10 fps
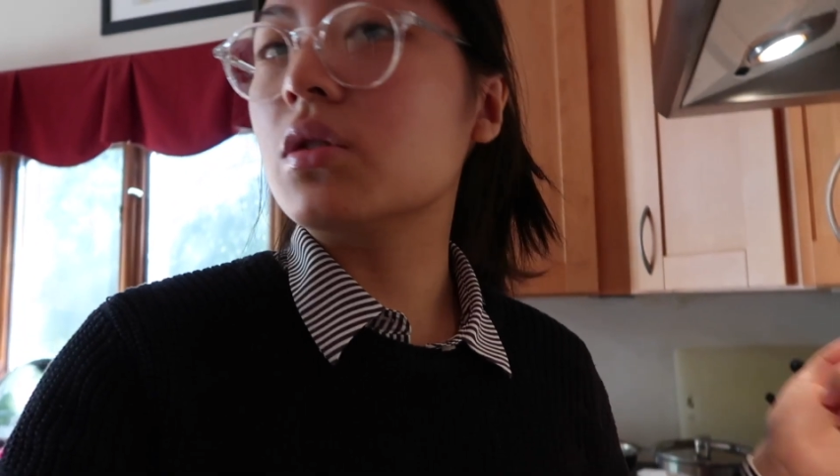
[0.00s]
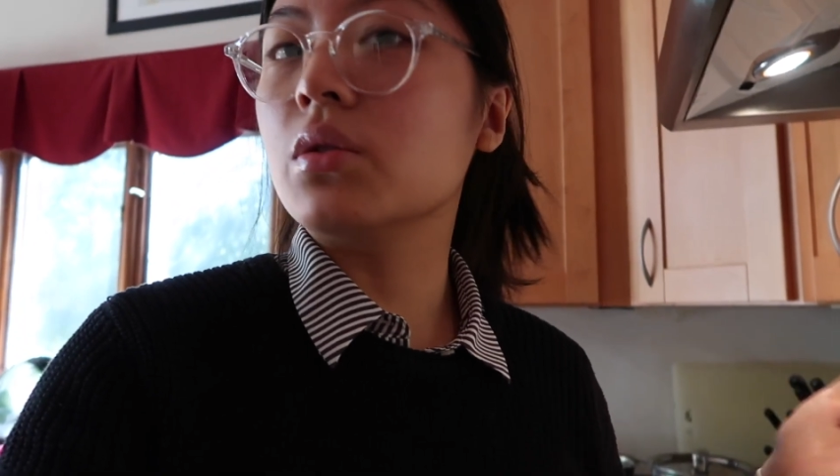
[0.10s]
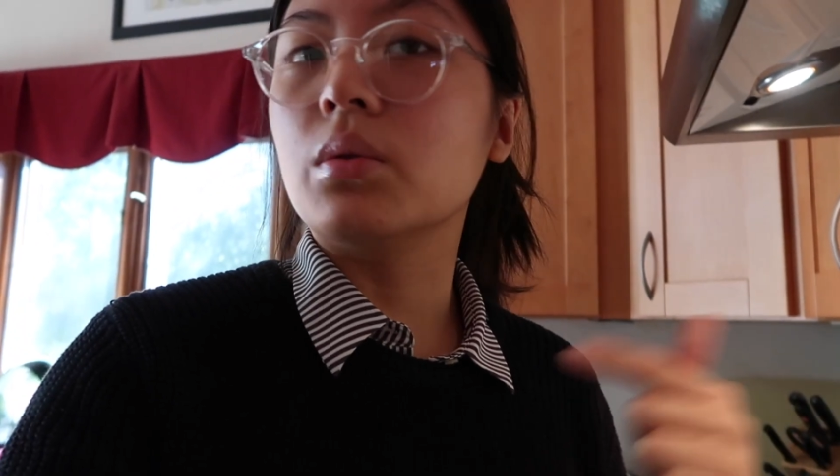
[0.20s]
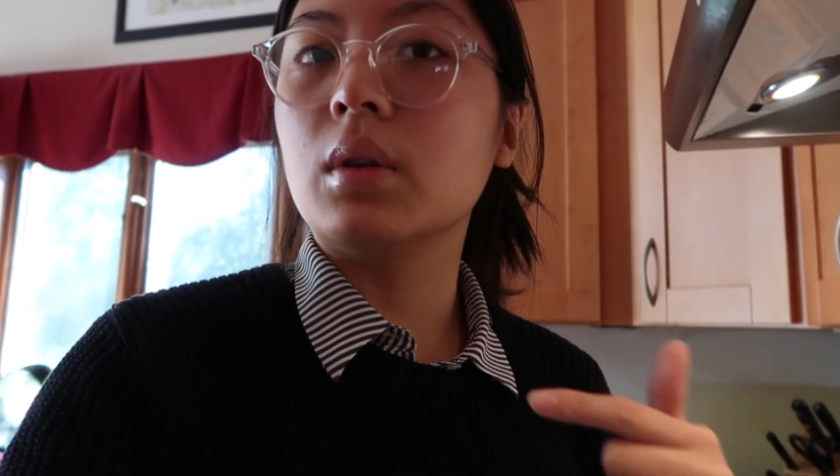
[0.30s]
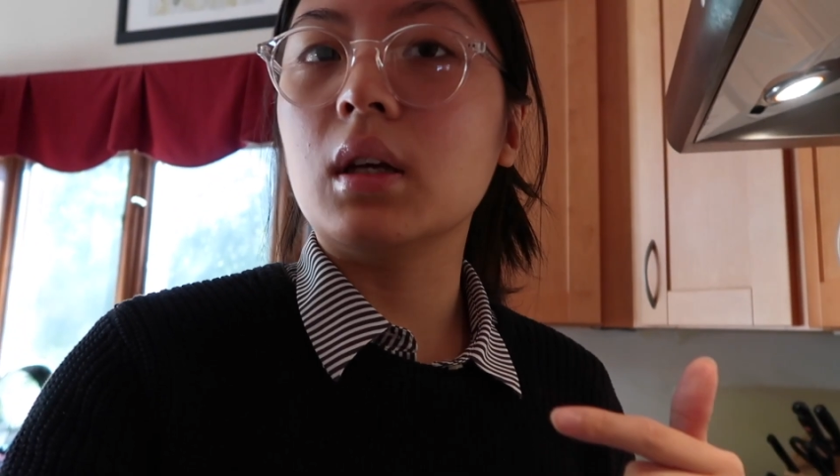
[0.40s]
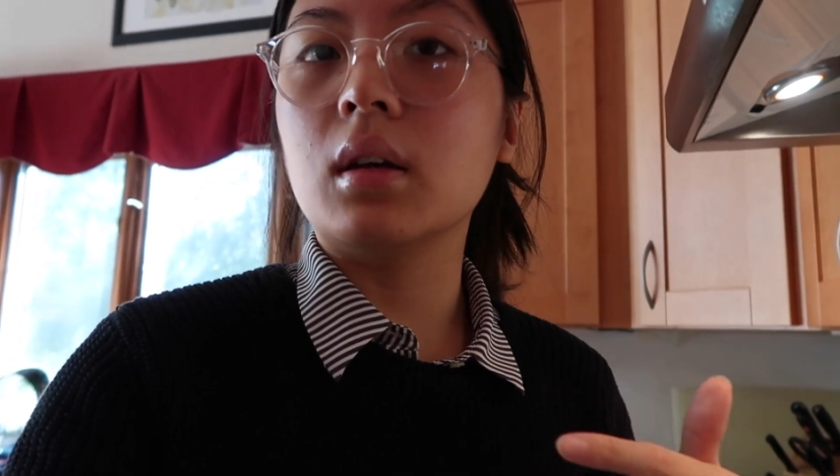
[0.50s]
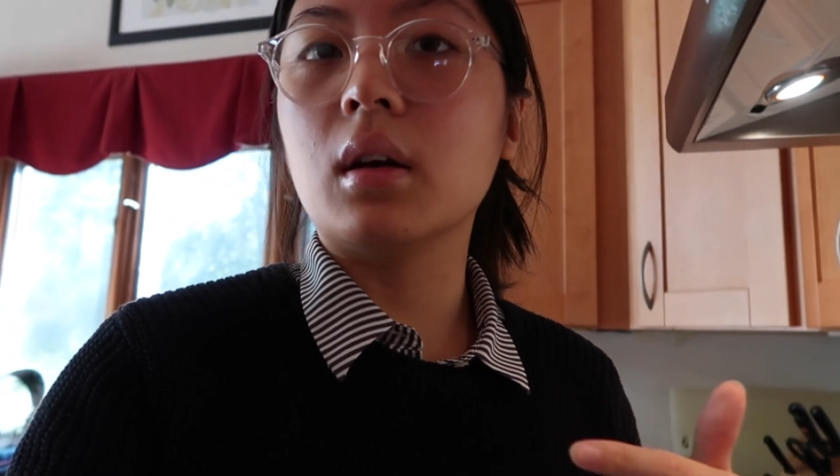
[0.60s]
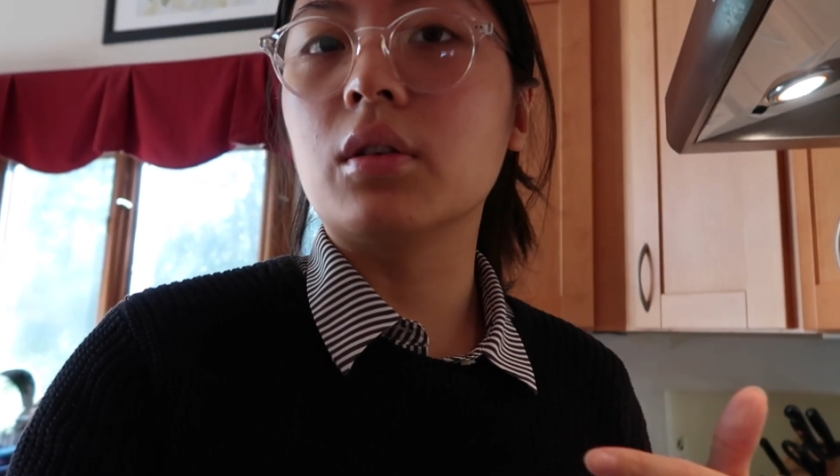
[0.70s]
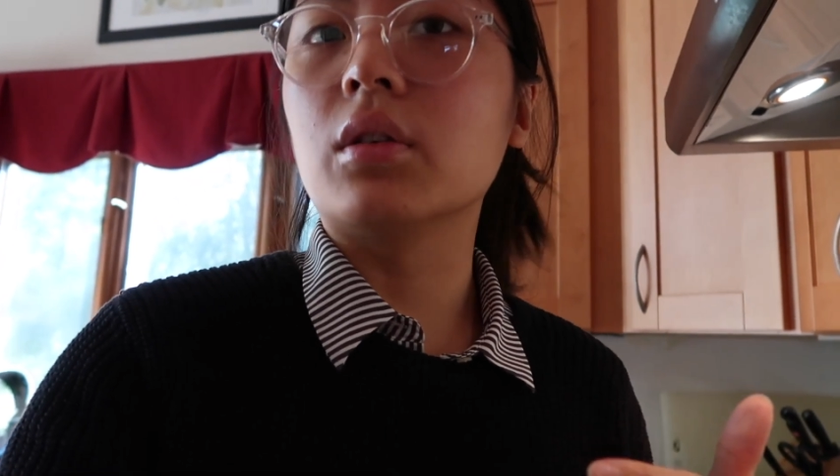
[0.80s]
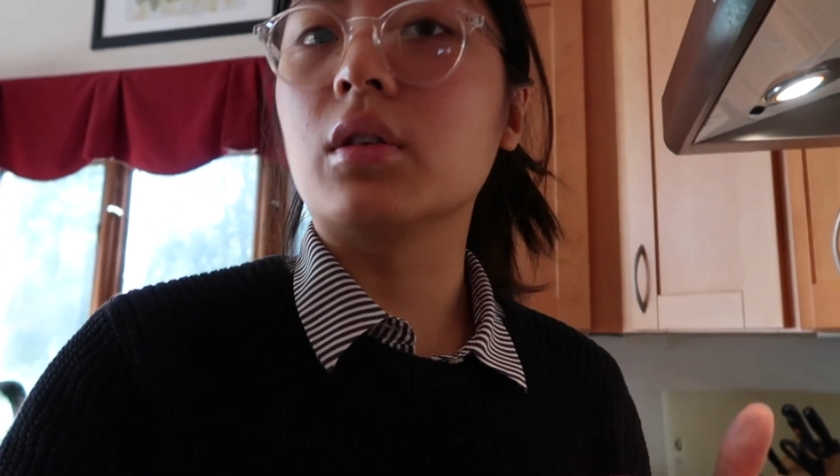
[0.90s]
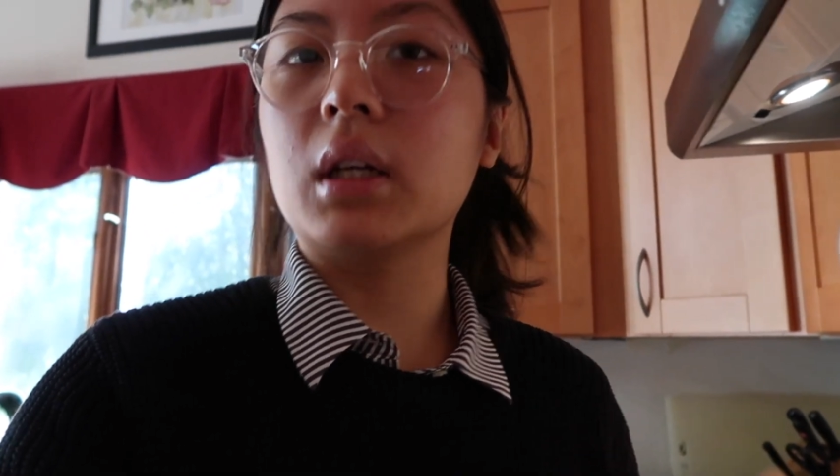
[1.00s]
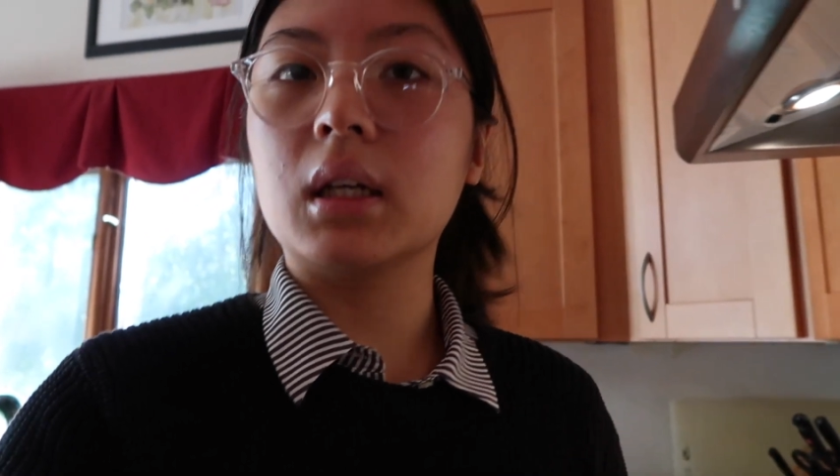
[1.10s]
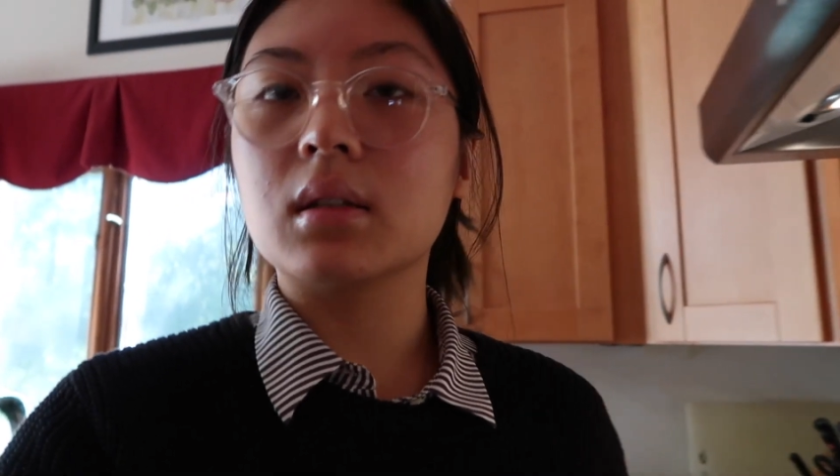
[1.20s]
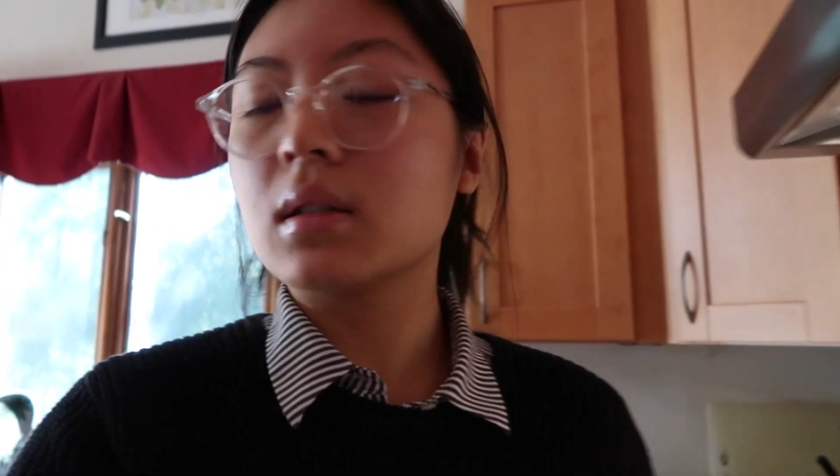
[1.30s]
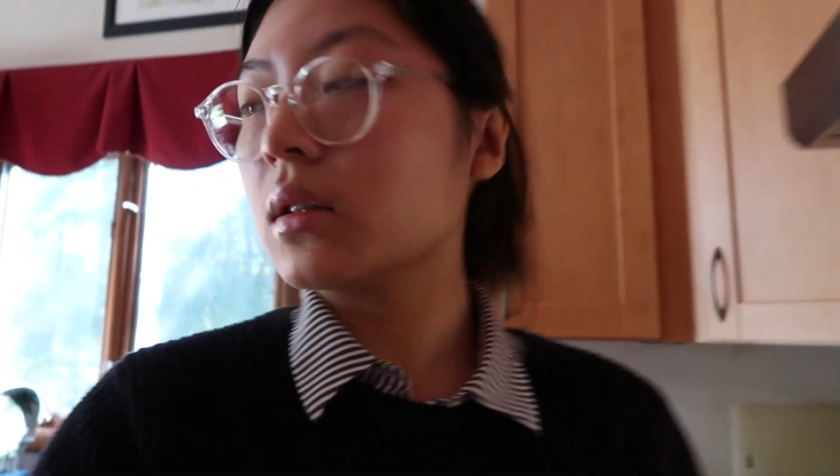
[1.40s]
to the other
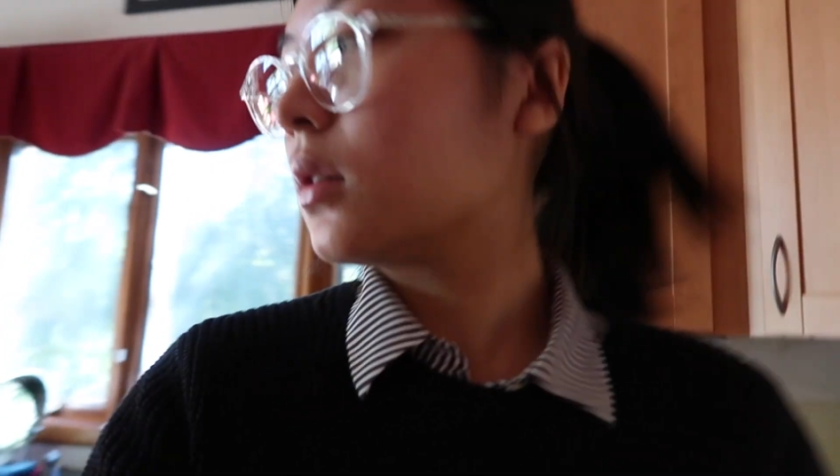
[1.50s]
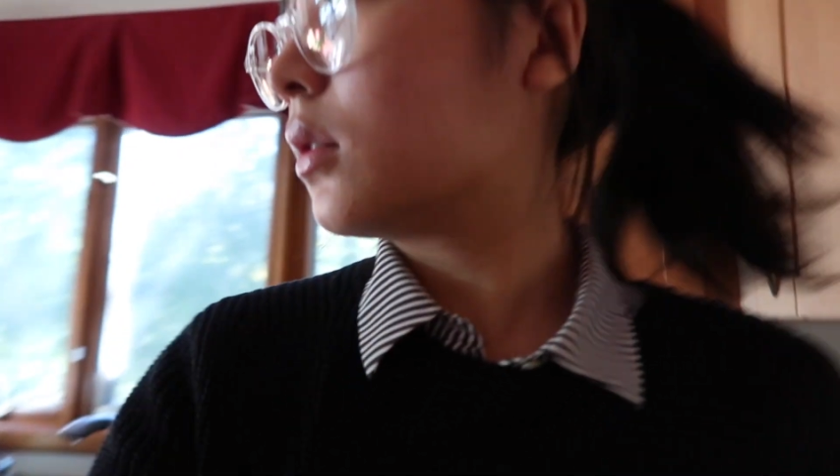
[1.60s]
ingredients.